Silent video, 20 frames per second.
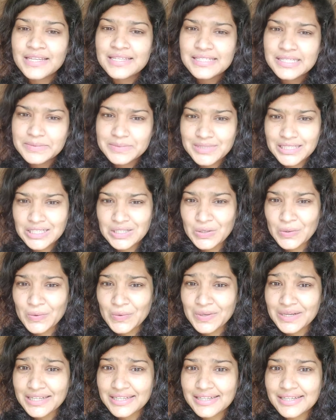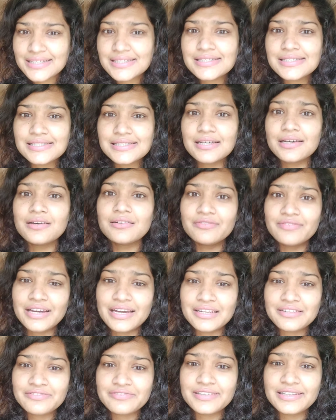something loneliness,
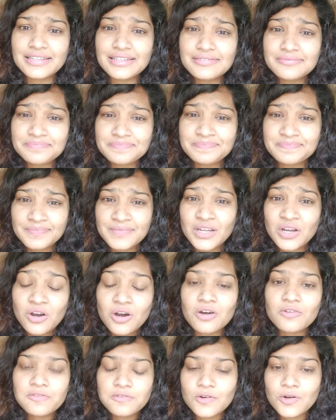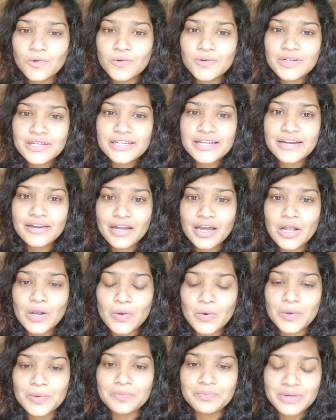very feeling of lonely and alone.